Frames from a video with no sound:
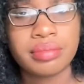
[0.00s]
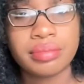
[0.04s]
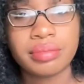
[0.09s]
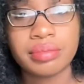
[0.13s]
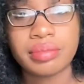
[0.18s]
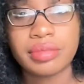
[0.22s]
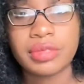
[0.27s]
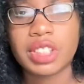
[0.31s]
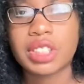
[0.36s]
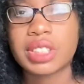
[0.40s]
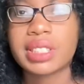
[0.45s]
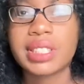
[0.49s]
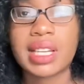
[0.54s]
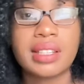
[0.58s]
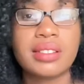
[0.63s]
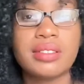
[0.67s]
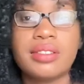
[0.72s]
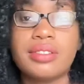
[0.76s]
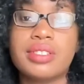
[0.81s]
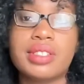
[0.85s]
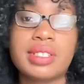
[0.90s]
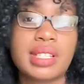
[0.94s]
just
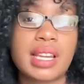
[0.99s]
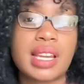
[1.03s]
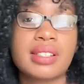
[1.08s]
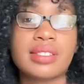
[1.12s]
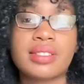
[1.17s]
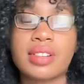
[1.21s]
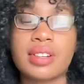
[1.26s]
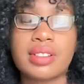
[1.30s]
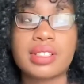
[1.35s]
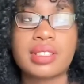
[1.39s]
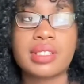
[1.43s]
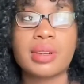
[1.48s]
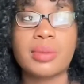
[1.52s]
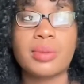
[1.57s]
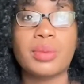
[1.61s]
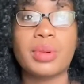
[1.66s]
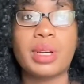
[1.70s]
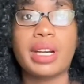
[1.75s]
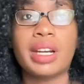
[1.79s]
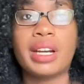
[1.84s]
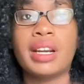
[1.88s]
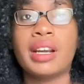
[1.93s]
got to start
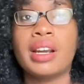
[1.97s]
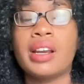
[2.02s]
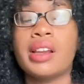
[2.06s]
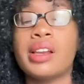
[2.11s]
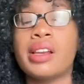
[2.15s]
somewhere.